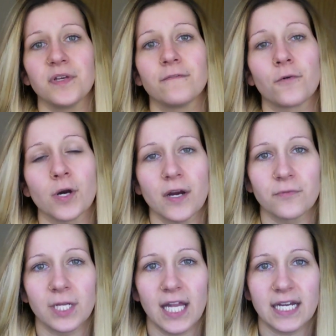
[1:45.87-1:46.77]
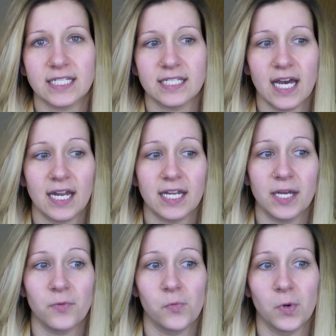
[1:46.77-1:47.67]
before I realized that
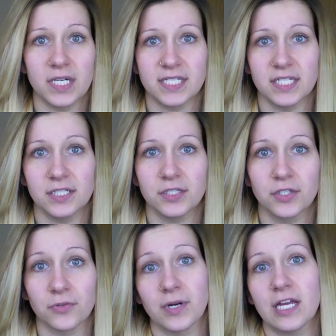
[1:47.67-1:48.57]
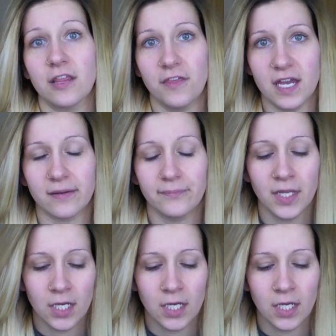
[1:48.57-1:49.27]
it wasn't the right thing.